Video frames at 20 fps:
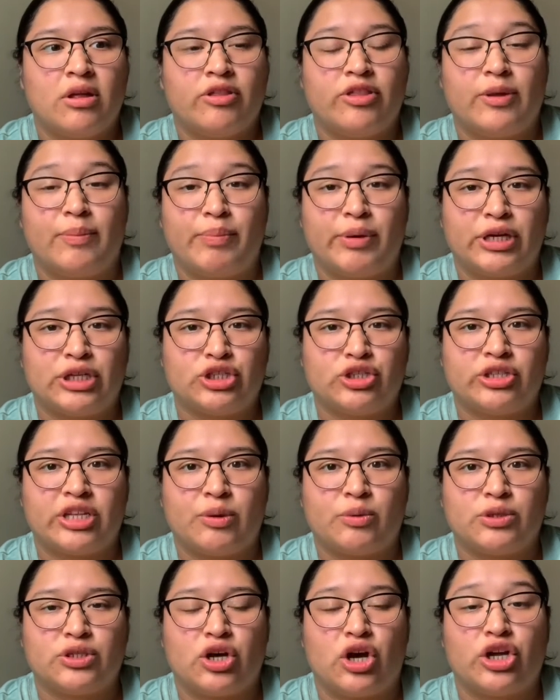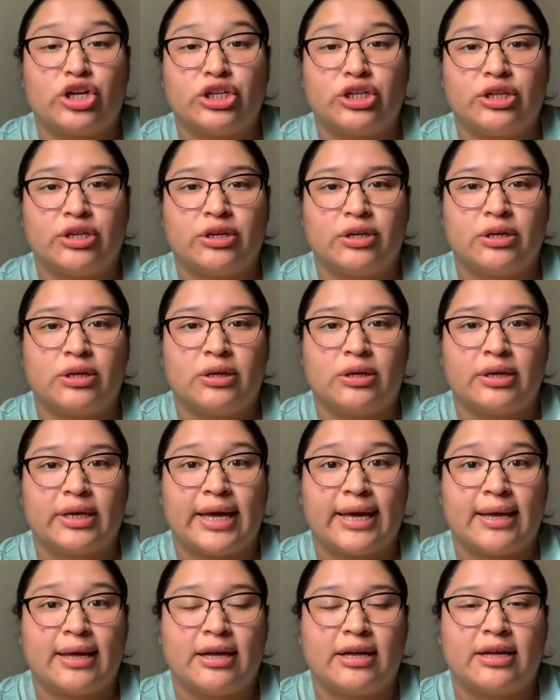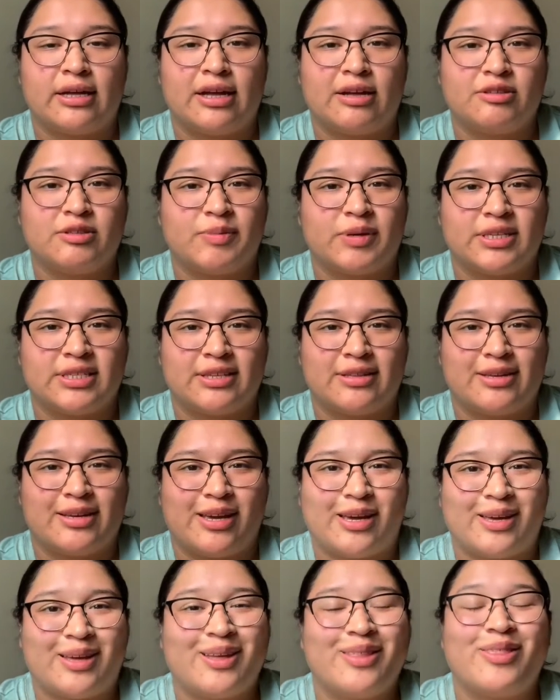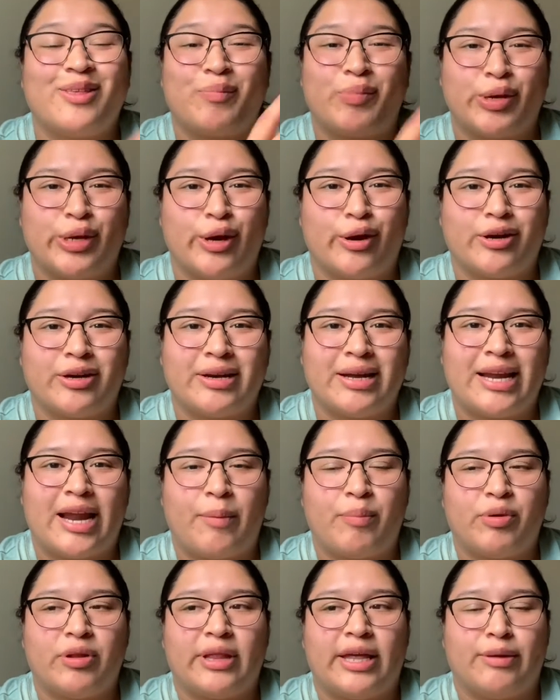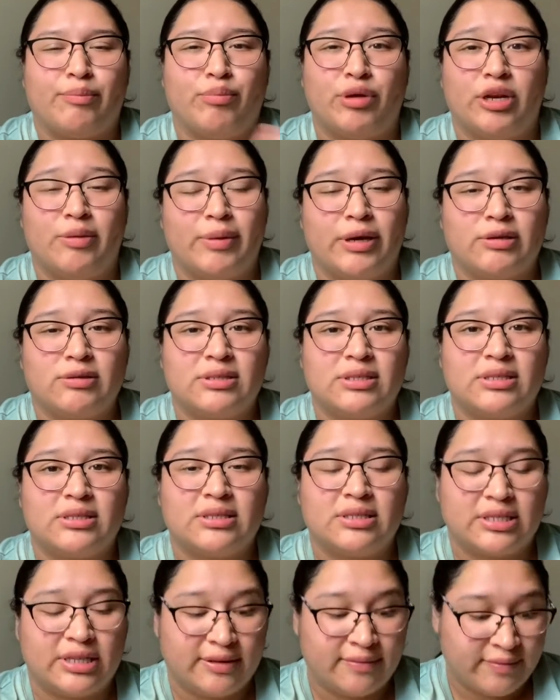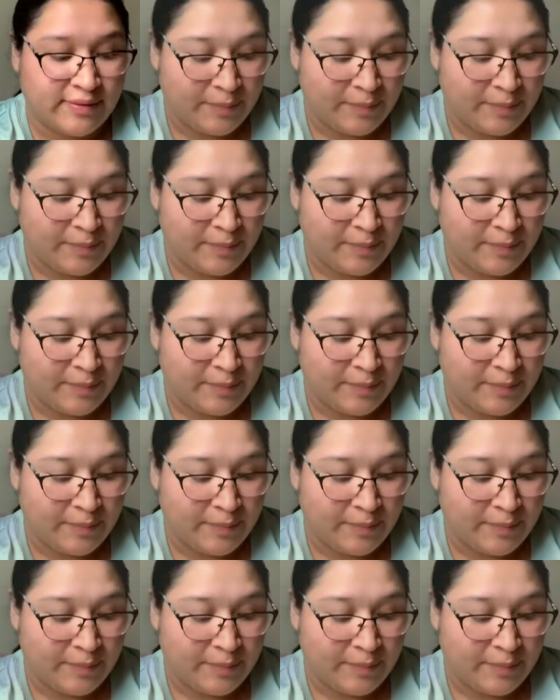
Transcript: picture that was on the I was about to say the cake, the piñata, and I put like Minnie Mouse stuff.